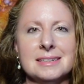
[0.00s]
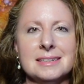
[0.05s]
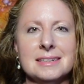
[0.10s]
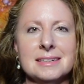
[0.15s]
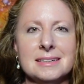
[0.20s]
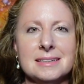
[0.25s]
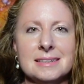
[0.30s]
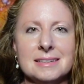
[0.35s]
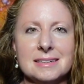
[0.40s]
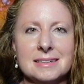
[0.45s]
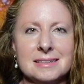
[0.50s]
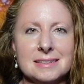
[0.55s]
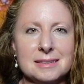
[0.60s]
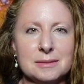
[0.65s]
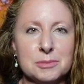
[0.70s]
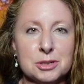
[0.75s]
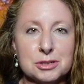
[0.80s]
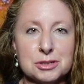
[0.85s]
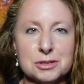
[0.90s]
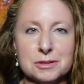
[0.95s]
in
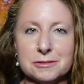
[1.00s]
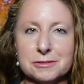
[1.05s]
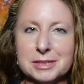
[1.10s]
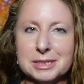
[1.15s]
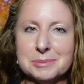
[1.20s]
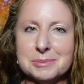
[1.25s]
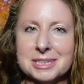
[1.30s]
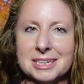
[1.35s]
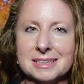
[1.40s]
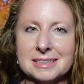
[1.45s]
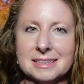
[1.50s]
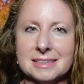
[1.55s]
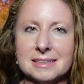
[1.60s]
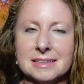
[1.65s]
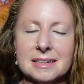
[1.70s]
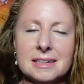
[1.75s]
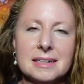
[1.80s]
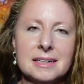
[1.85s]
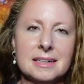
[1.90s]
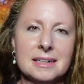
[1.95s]
Emotional Freedom Technique.
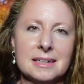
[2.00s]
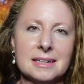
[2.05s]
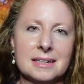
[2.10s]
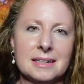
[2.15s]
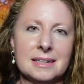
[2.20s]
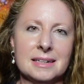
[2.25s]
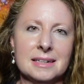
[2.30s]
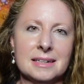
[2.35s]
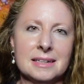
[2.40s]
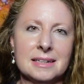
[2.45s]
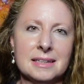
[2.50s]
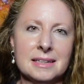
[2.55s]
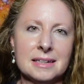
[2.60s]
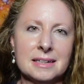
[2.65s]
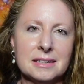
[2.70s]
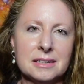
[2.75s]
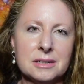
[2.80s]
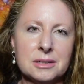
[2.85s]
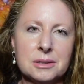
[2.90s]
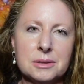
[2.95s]
And that
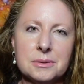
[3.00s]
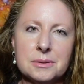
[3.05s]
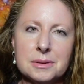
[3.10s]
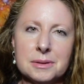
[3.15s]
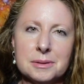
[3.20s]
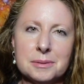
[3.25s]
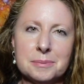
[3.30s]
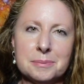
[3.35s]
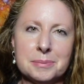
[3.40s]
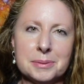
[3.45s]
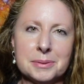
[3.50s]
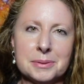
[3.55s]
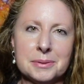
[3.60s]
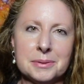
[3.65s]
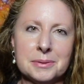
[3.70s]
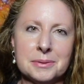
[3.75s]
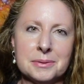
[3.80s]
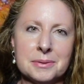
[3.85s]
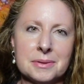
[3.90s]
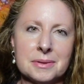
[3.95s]
included
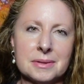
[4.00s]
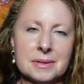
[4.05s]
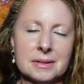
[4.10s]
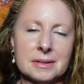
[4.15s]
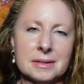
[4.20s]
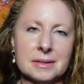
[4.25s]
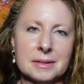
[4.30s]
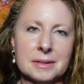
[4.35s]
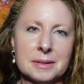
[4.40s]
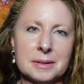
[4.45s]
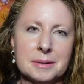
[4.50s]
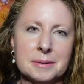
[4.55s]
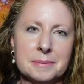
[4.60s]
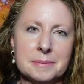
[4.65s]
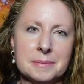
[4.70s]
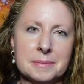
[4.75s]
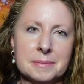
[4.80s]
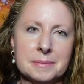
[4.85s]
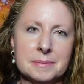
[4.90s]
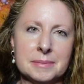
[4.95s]
both
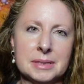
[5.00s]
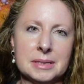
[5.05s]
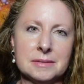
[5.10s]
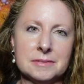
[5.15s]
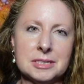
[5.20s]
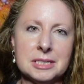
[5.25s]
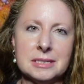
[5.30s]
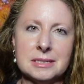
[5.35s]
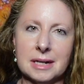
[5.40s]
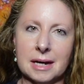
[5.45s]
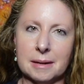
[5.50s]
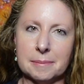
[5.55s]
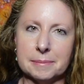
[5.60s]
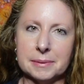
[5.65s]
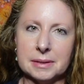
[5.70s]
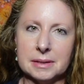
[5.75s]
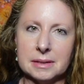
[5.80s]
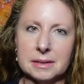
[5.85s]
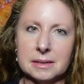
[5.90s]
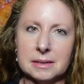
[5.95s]
EFT
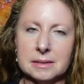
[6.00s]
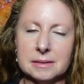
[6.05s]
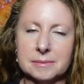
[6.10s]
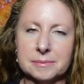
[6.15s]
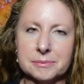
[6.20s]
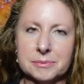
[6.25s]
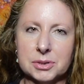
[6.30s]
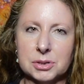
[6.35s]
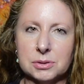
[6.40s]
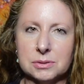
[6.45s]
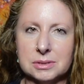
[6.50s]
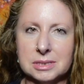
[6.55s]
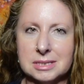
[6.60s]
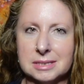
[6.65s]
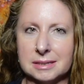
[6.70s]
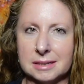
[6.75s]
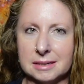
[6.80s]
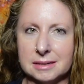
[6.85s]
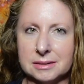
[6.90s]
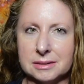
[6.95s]
tapping, gold
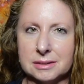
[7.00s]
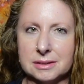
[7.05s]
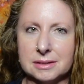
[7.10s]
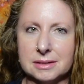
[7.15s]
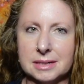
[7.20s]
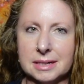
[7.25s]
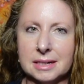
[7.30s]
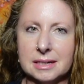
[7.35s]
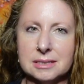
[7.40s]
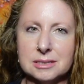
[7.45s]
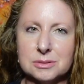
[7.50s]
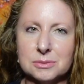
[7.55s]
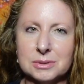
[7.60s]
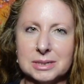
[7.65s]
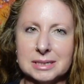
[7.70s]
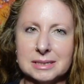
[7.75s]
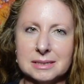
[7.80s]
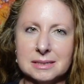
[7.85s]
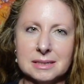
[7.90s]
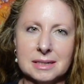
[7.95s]
standard, as
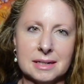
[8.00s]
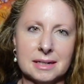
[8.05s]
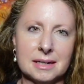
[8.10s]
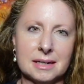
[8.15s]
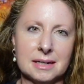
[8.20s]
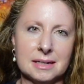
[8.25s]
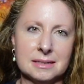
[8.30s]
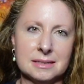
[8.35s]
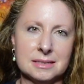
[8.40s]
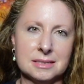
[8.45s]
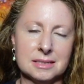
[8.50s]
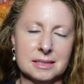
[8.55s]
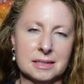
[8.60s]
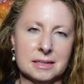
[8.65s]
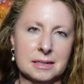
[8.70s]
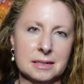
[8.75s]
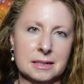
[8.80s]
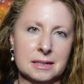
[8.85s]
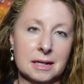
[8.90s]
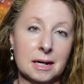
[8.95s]
well as
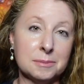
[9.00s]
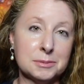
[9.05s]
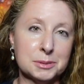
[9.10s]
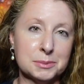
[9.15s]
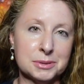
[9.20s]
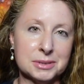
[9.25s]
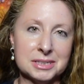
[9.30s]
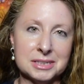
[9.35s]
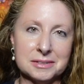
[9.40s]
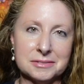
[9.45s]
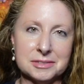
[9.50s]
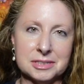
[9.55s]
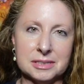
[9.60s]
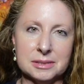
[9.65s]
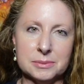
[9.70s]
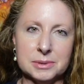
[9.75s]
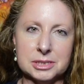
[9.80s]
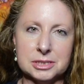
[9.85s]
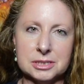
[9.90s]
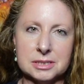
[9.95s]
optimal
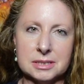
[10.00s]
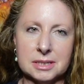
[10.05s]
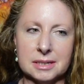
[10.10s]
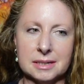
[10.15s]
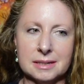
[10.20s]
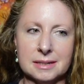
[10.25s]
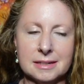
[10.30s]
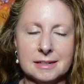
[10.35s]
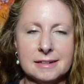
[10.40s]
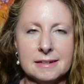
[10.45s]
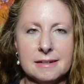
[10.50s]
EFT, which is a